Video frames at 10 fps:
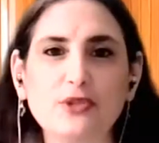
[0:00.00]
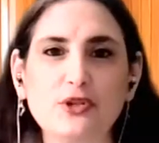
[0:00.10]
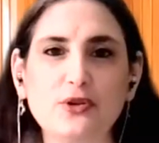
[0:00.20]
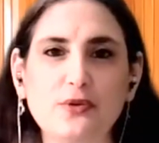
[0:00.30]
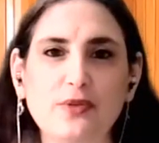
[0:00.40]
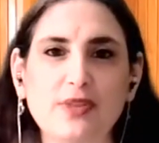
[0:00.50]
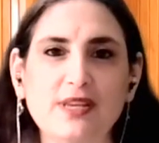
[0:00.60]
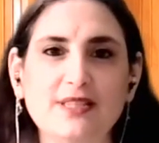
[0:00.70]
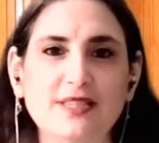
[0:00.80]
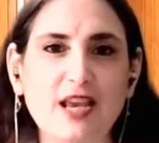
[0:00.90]
to the
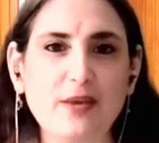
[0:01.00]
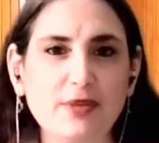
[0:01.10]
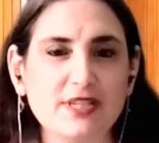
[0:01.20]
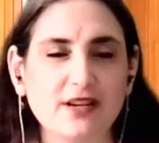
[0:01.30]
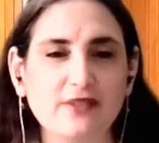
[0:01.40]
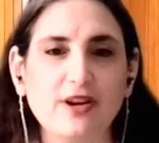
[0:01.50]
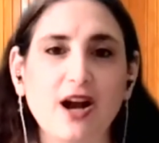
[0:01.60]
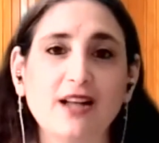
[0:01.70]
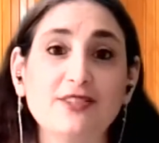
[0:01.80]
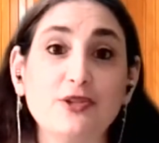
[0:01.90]
statement of
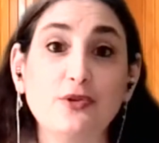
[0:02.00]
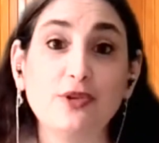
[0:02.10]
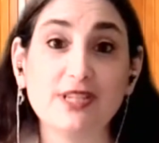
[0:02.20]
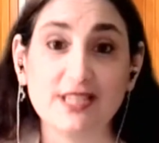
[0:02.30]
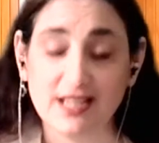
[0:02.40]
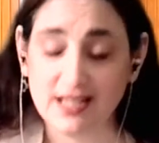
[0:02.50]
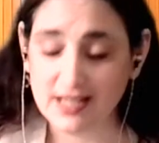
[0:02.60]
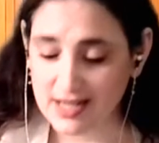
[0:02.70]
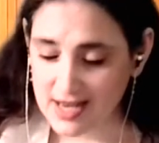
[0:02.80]
God's unity.